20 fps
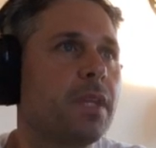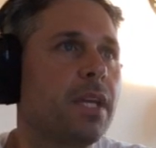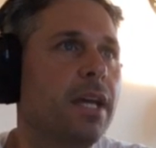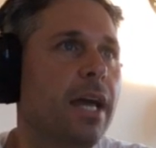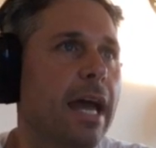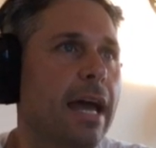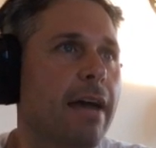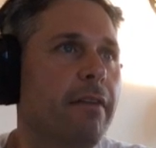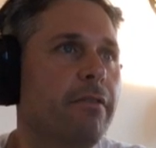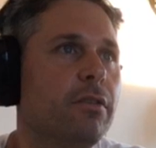
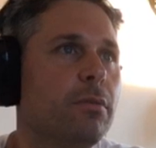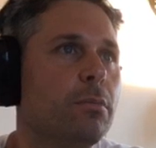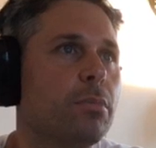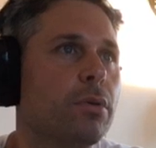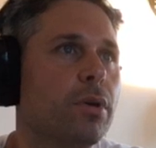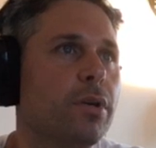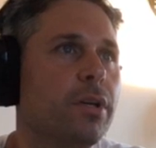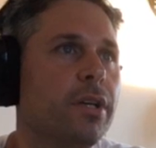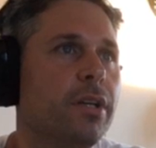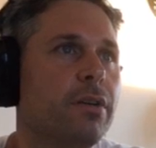ever
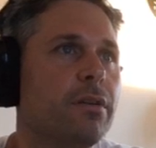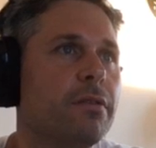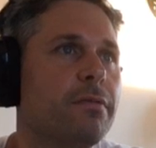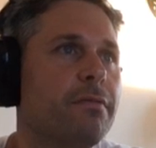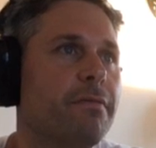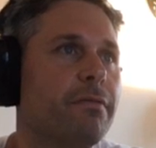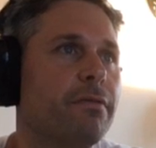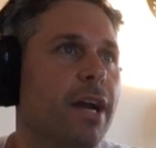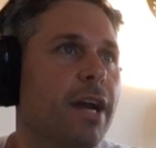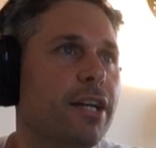broken or
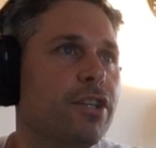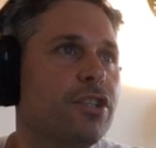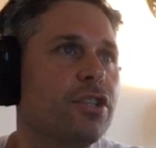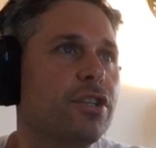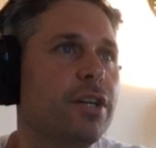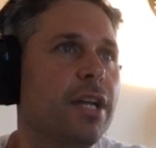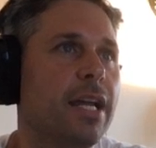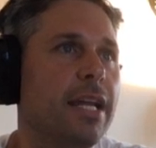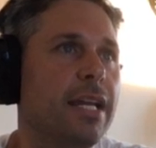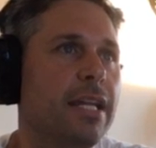
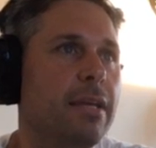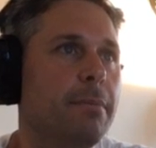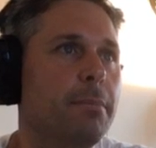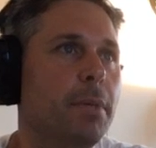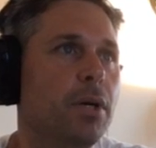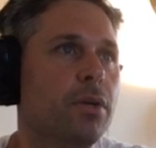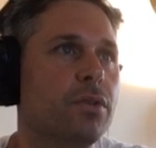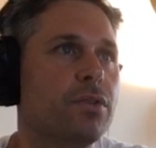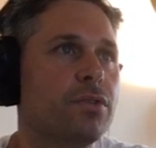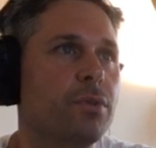fractured any
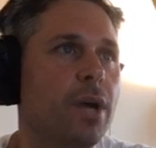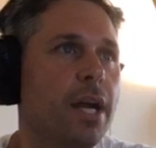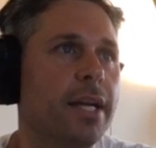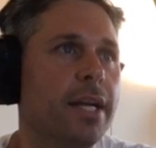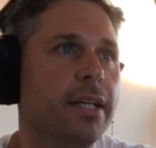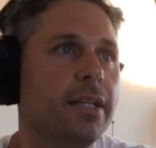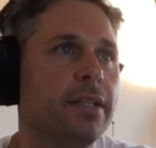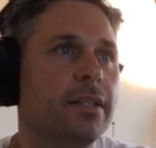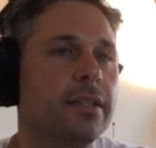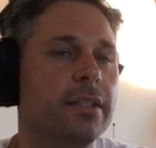bones
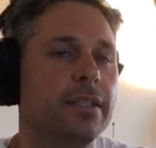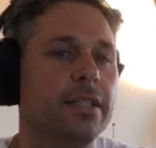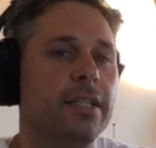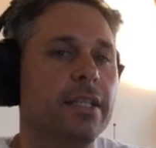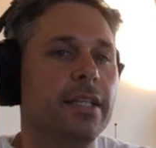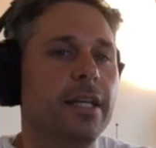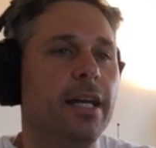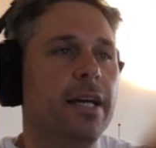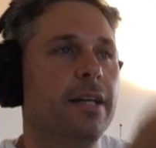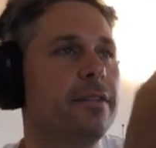riding?
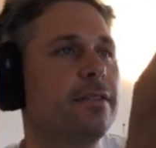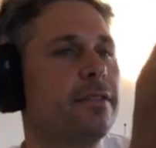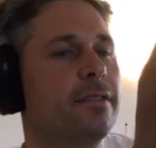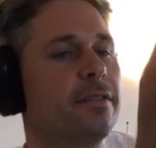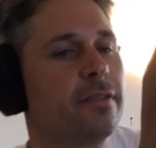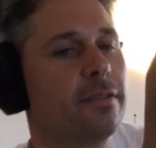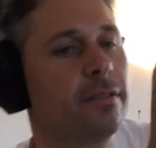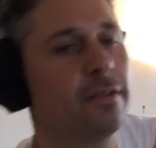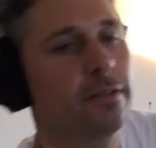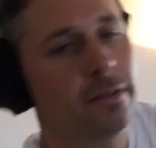Yes.
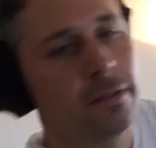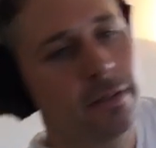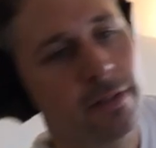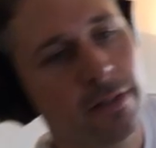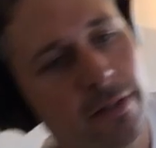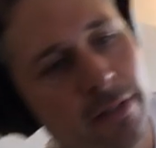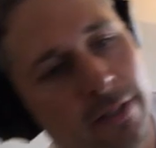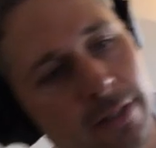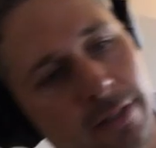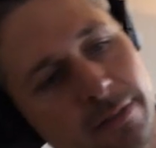
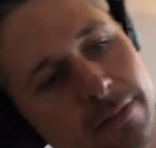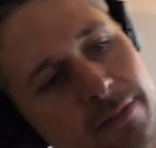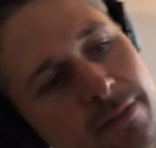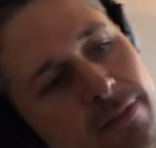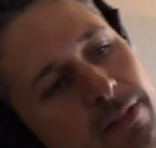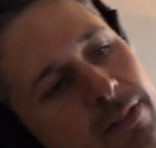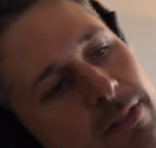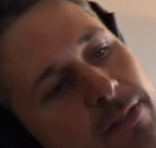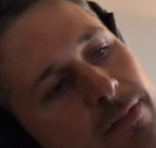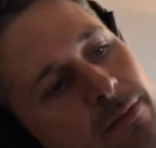This
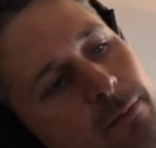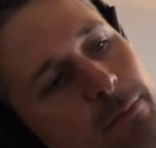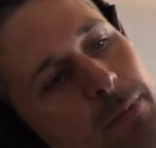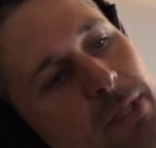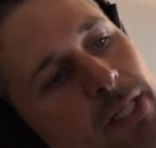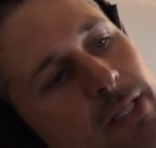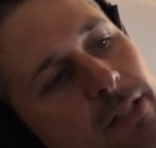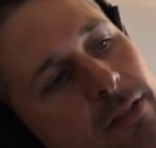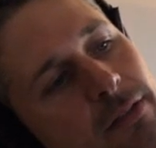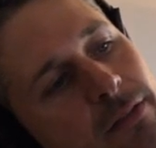is a big,